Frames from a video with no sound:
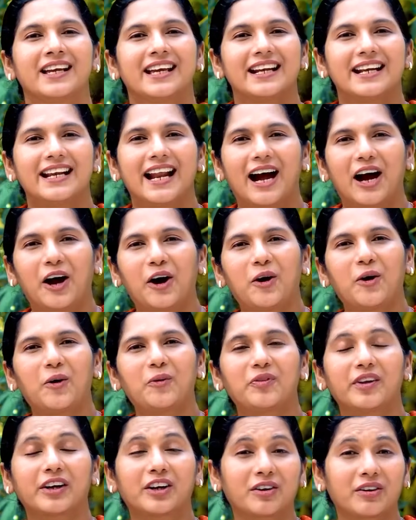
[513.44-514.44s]
Now,
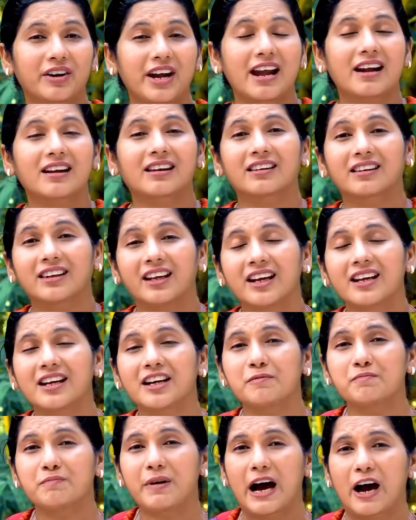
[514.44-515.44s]
the great
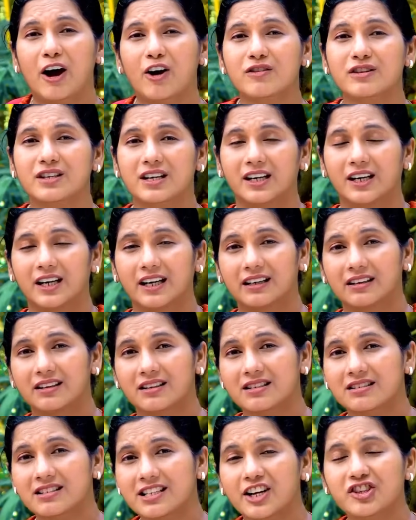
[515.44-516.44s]
thing
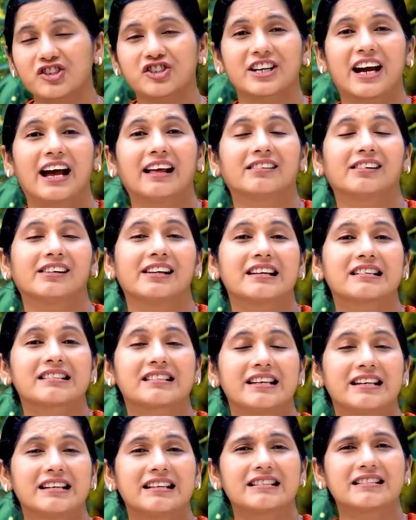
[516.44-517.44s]
about such
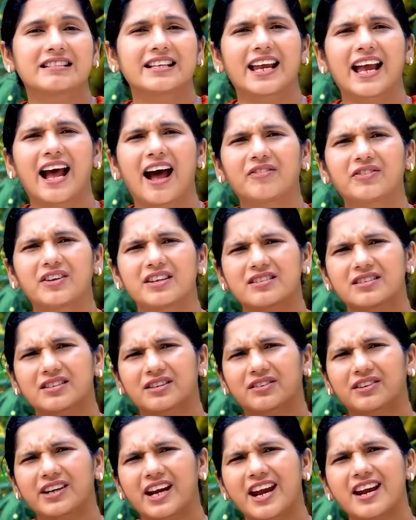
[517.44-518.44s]
Catholics is they have this
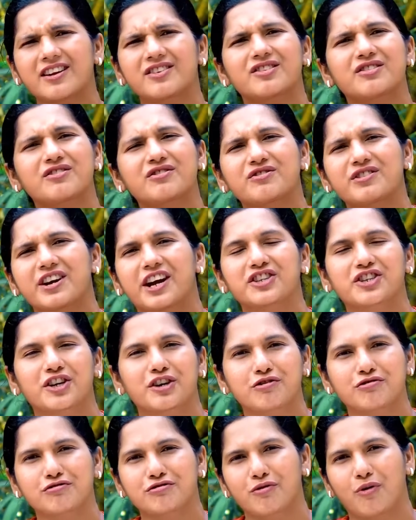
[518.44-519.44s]
great
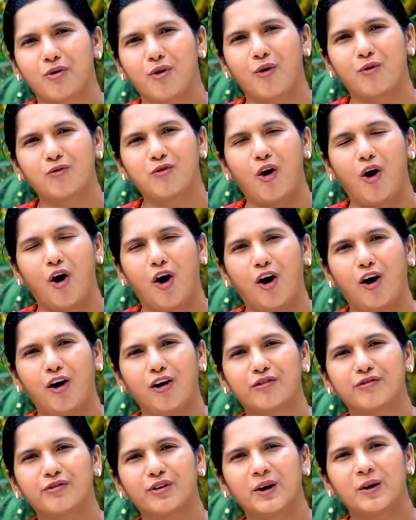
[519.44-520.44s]
treasure trove
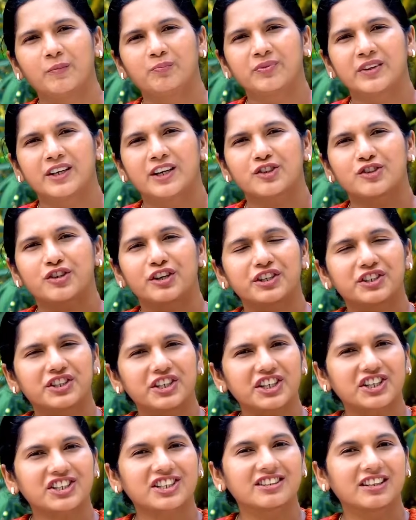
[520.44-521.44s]
of
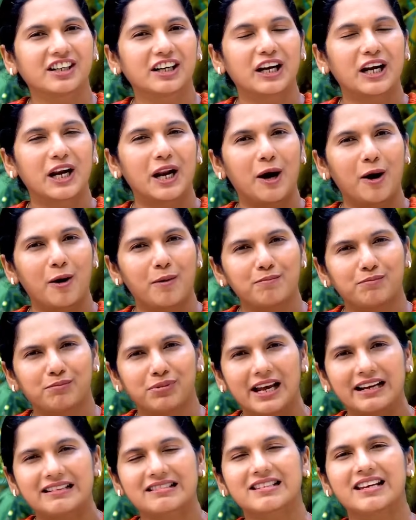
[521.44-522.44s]
traditional
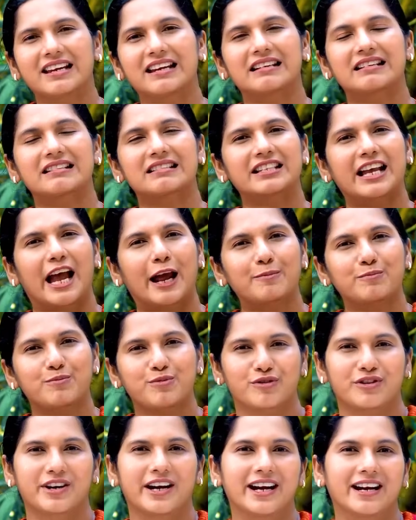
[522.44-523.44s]
blessings and
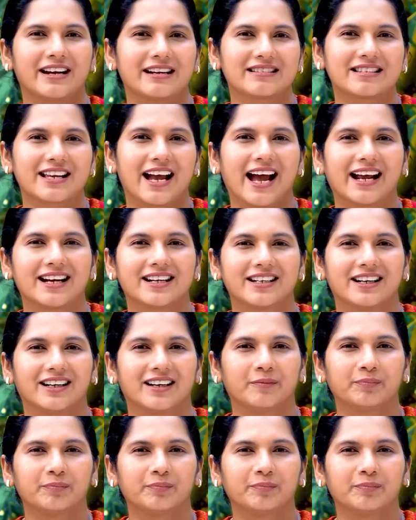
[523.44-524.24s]
prayers, and